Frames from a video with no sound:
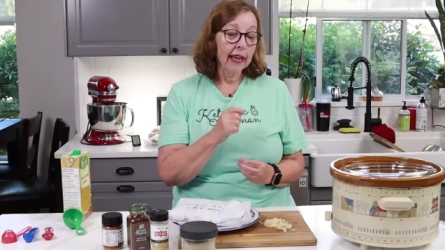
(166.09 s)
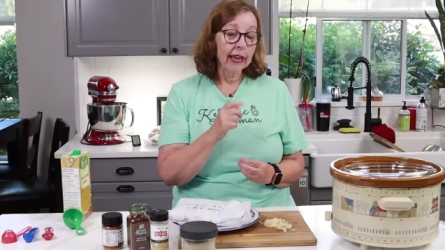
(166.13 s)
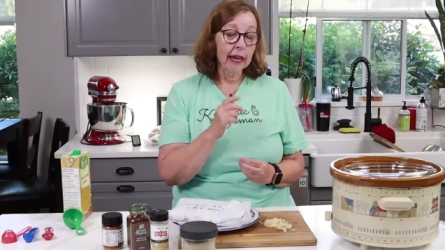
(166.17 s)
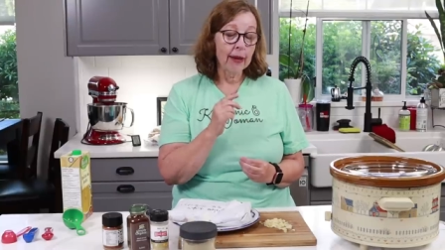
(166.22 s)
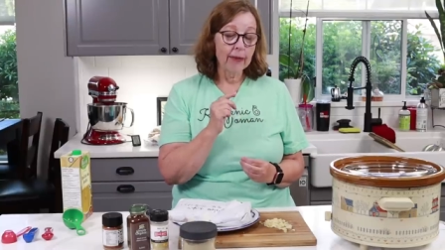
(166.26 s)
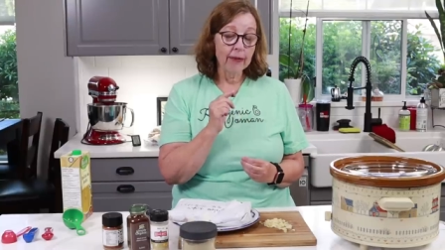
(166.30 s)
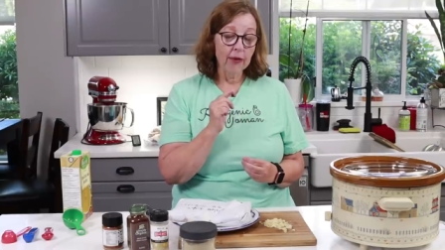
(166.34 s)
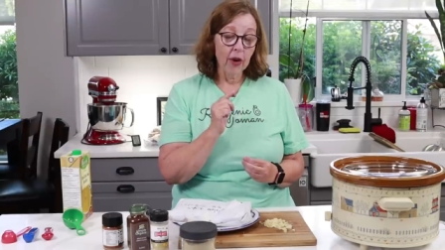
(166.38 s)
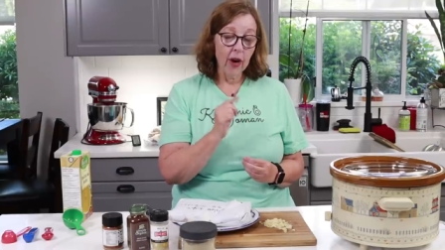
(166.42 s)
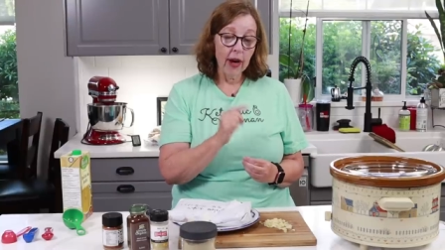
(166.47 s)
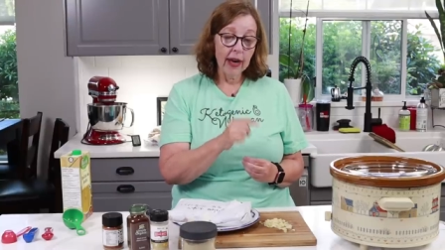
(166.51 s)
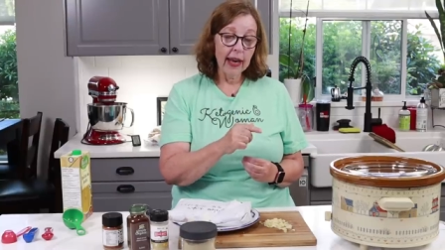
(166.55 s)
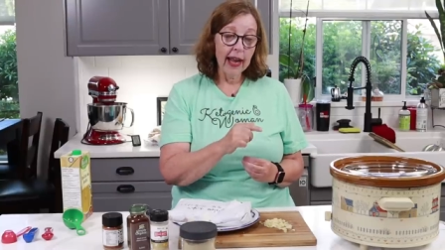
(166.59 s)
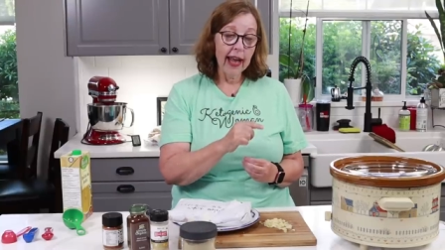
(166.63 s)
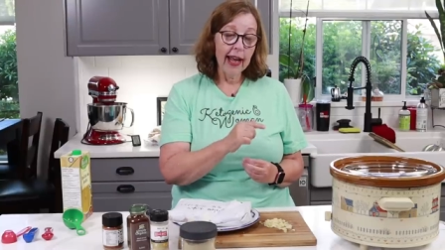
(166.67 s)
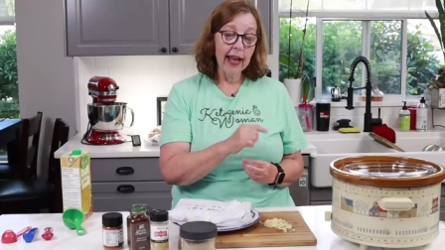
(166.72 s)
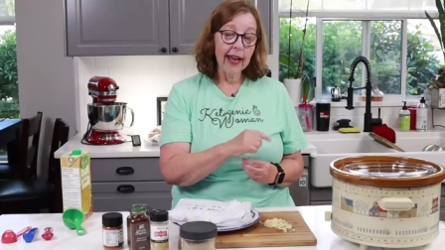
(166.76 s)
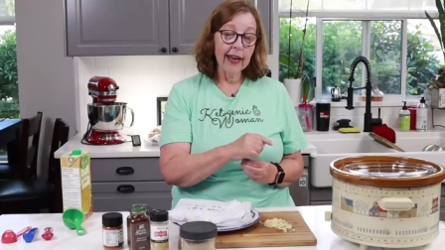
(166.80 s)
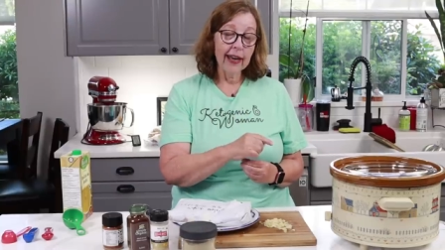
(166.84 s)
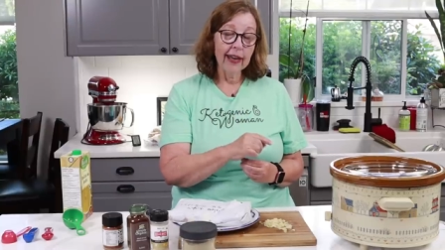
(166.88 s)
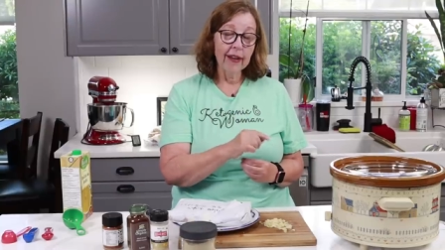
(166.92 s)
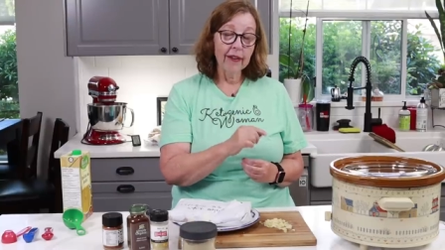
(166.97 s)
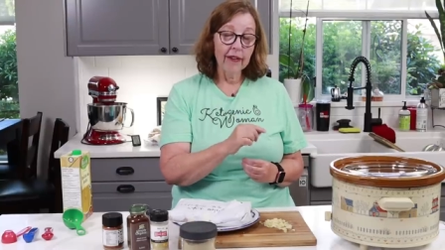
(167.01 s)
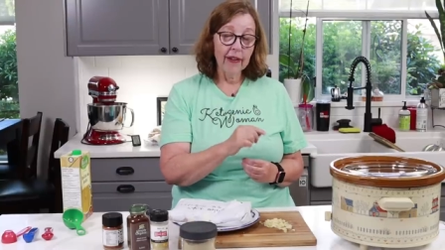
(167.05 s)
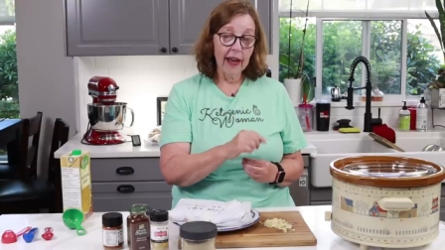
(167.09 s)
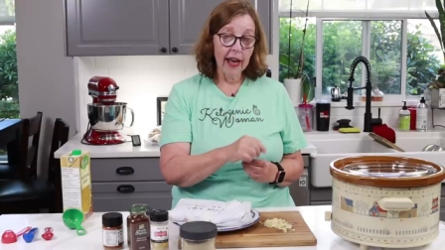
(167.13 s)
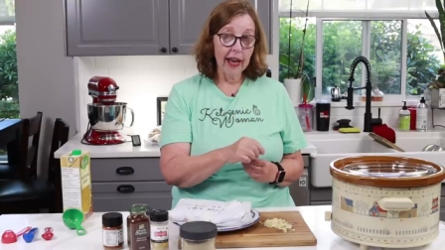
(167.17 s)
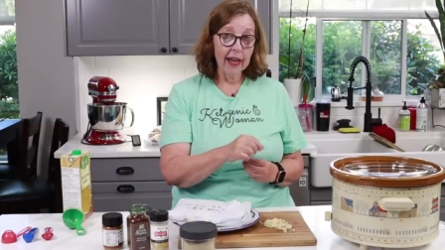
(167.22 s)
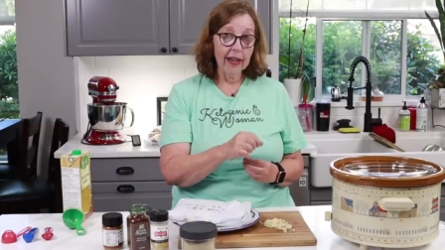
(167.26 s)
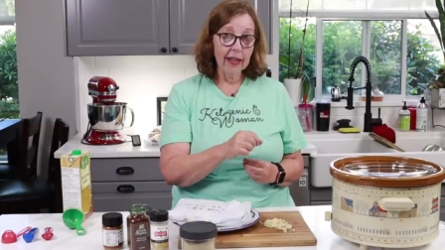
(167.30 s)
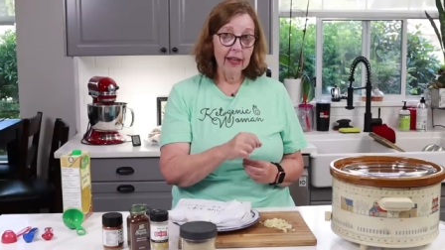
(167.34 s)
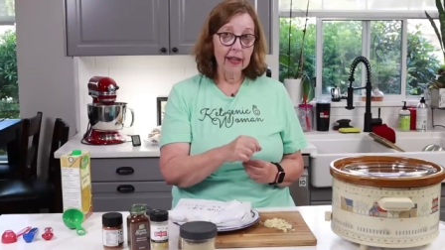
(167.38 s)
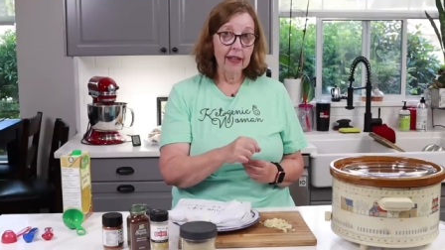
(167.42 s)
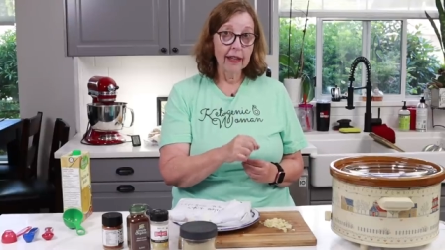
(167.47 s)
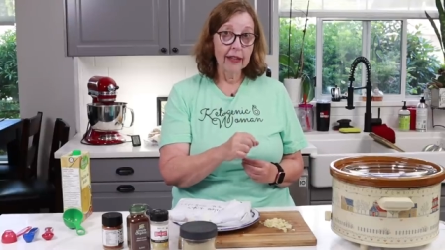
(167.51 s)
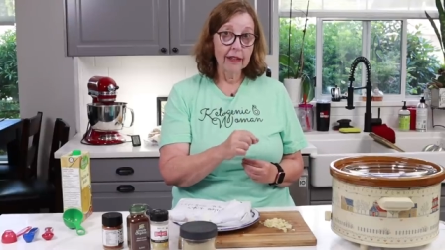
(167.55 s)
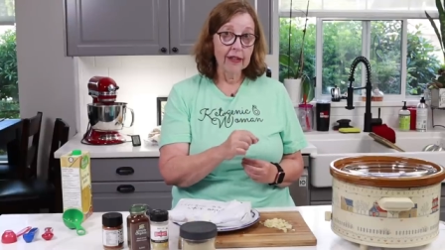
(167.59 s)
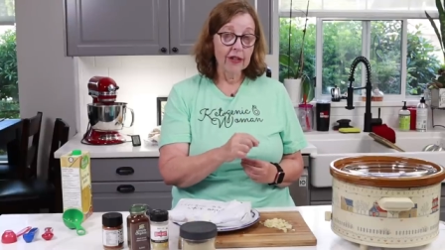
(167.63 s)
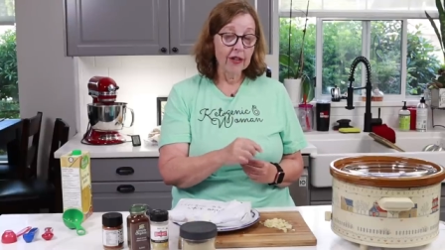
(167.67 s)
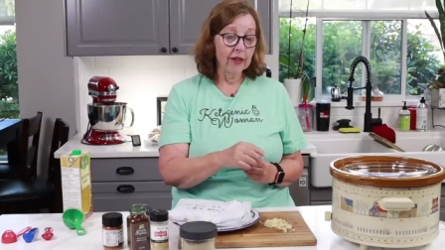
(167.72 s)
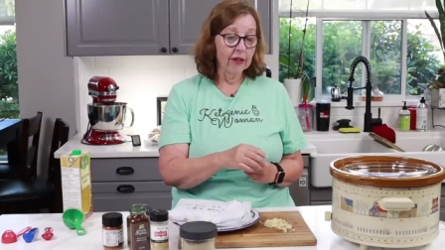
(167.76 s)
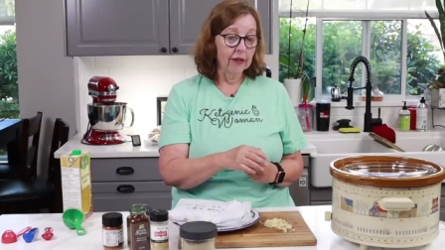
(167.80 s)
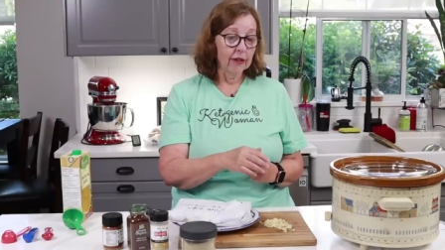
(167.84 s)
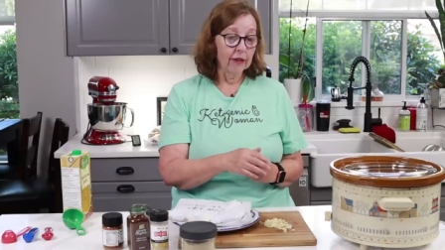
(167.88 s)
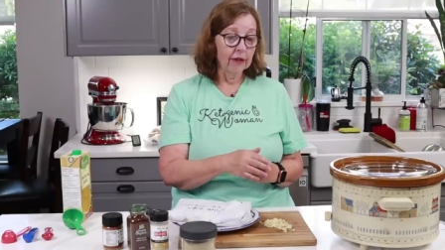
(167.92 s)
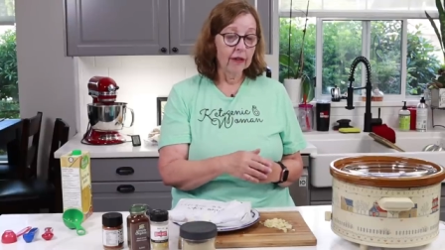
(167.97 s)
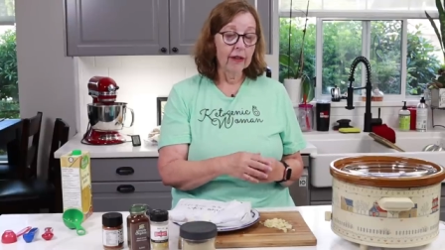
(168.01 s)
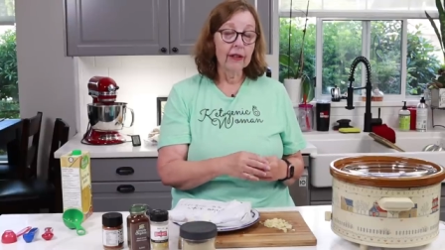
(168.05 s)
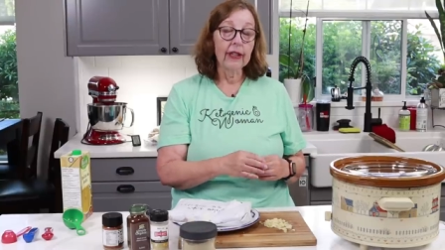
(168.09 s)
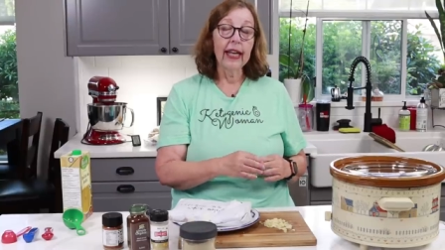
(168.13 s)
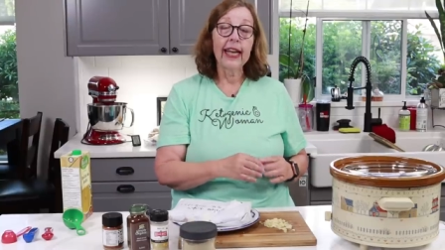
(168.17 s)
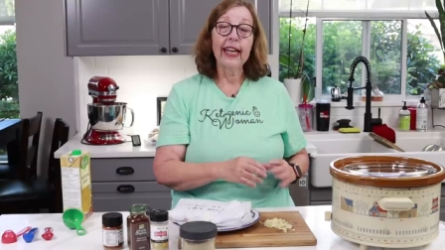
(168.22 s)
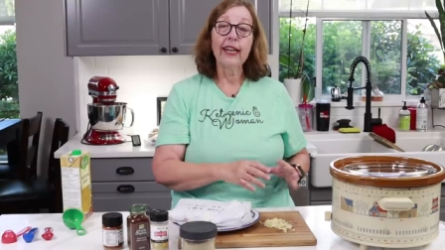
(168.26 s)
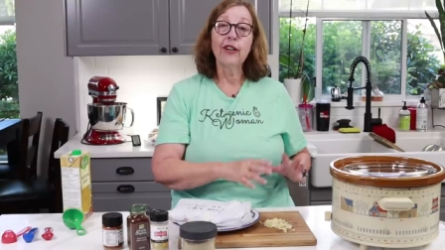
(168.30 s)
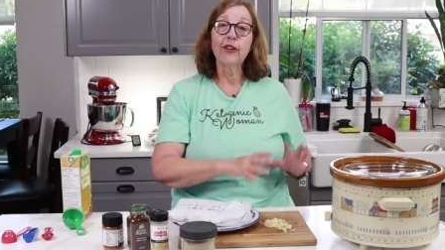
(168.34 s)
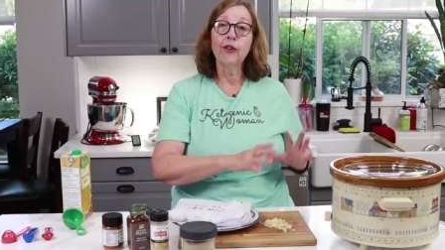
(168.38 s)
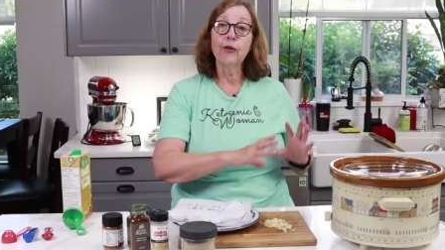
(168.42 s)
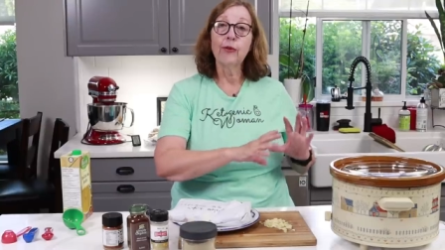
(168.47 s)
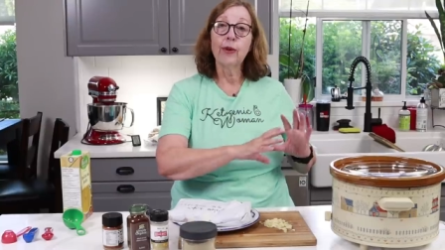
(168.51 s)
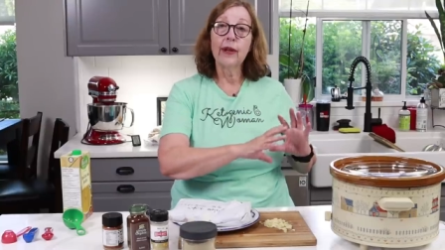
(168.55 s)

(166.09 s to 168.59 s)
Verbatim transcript: and I'm not adding that in until later